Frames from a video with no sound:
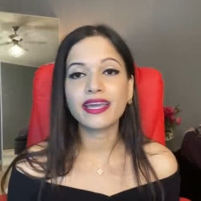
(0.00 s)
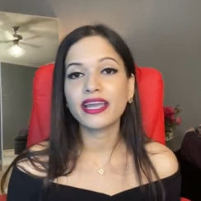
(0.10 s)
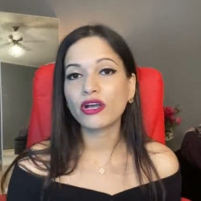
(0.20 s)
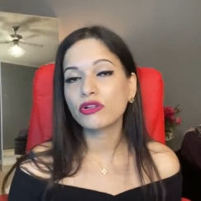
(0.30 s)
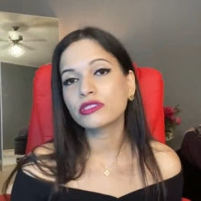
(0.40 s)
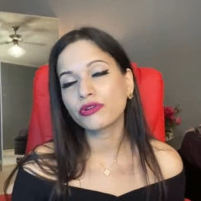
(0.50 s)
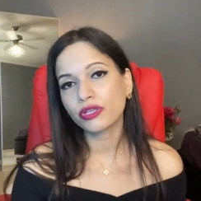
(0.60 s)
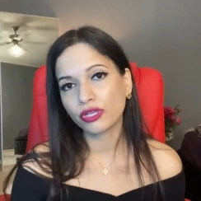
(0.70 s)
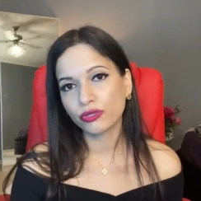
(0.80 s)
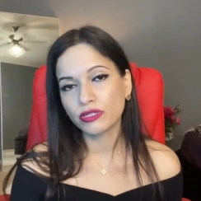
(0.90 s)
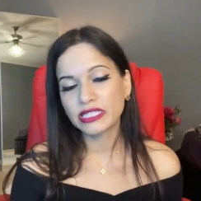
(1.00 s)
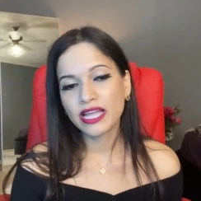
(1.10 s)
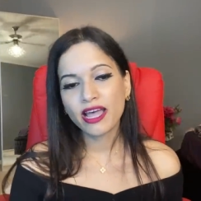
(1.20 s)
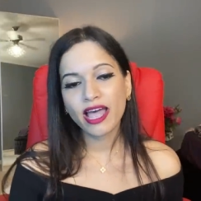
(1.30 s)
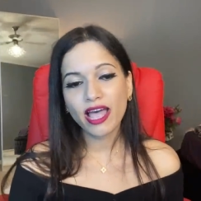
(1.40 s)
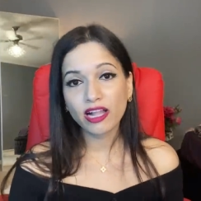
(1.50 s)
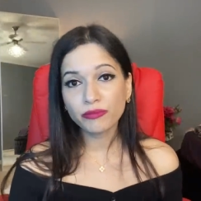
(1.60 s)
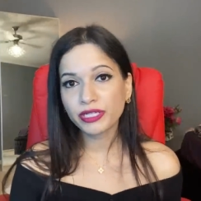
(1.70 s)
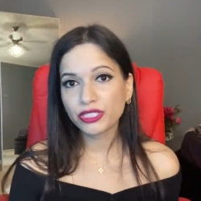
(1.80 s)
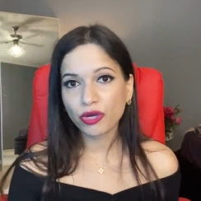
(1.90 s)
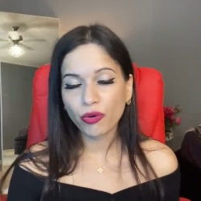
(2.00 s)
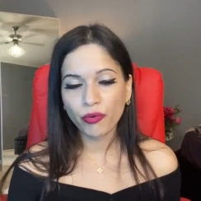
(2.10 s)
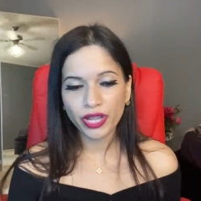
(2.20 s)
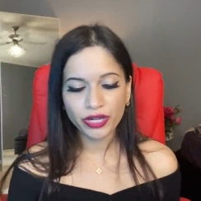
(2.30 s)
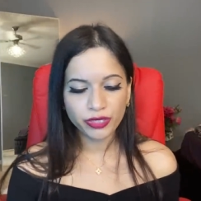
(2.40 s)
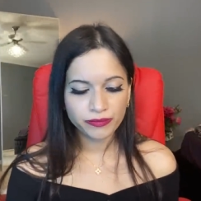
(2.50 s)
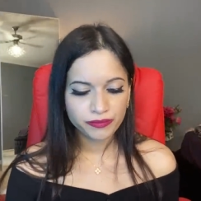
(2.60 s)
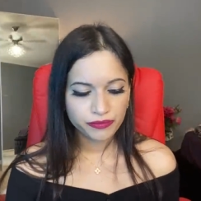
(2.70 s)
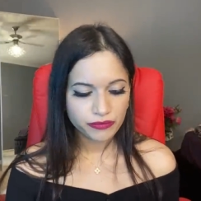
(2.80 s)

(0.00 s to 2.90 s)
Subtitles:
And I also use almond oil,